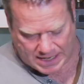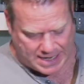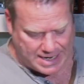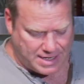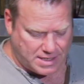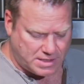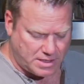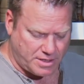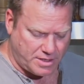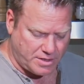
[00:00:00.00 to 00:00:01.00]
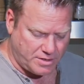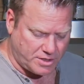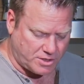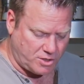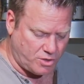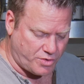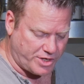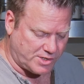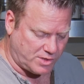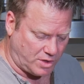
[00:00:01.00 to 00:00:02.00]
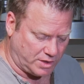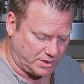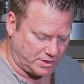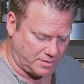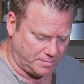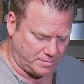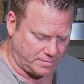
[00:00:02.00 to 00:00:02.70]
and the curing salt.